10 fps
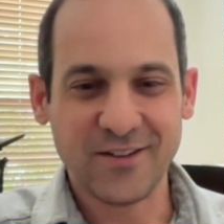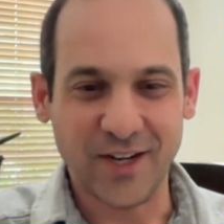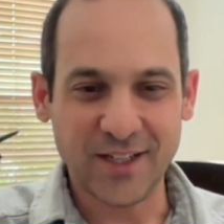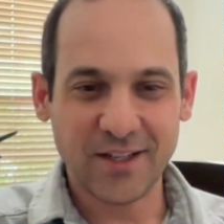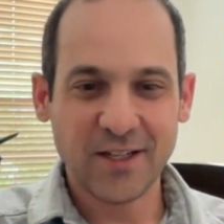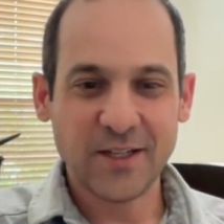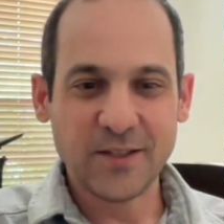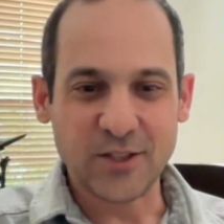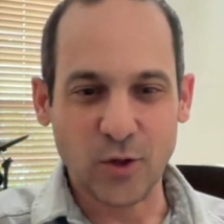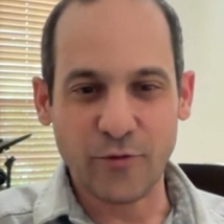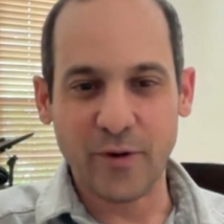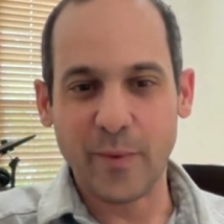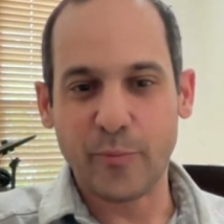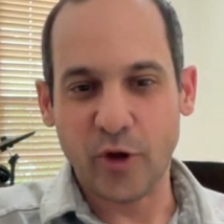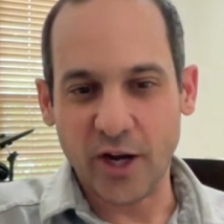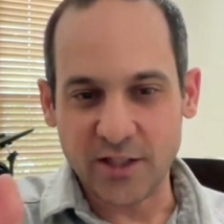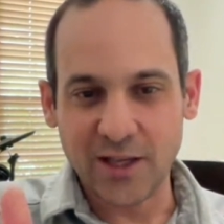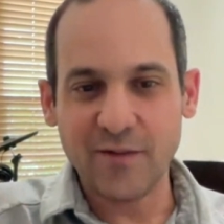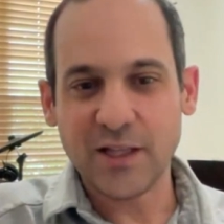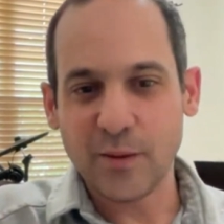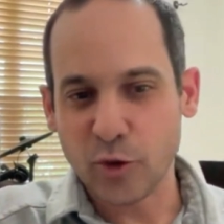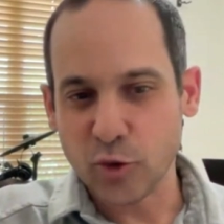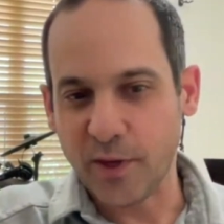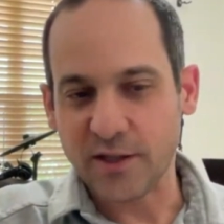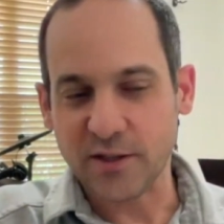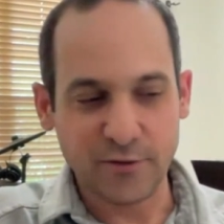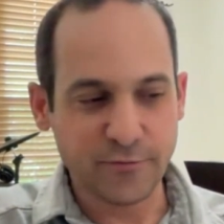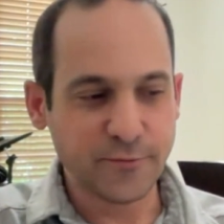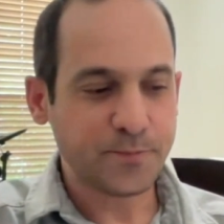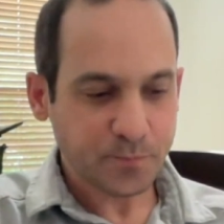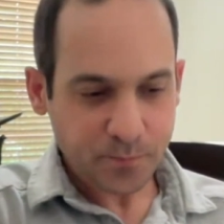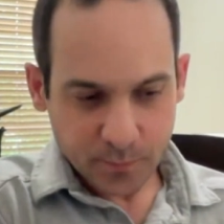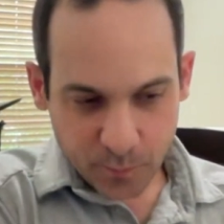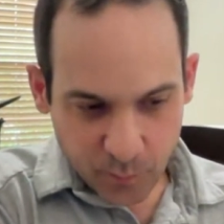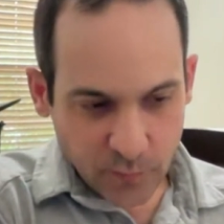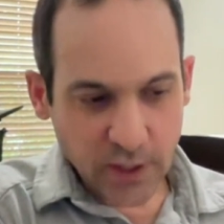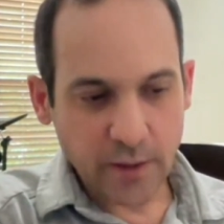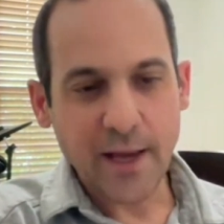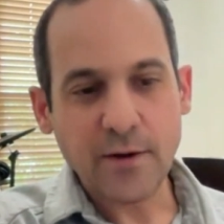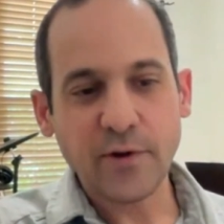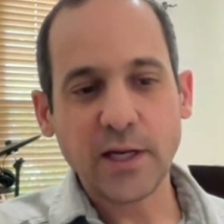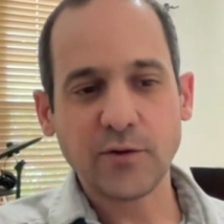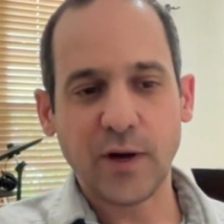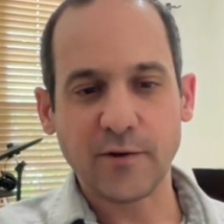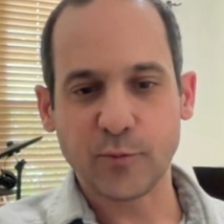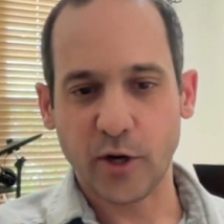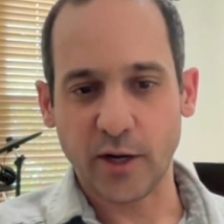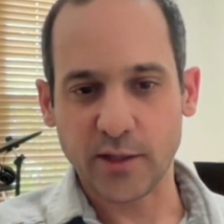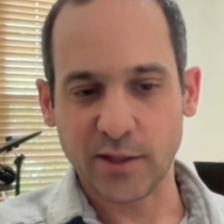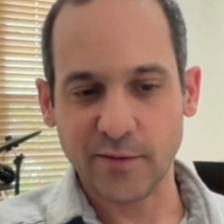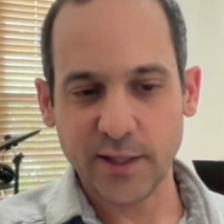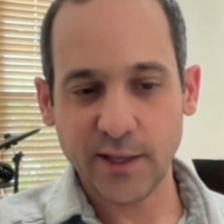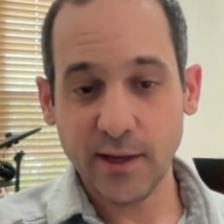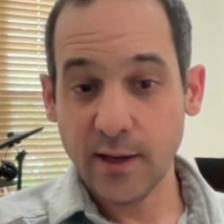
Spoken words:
right? So from a productivity perspective, that really drives productivity.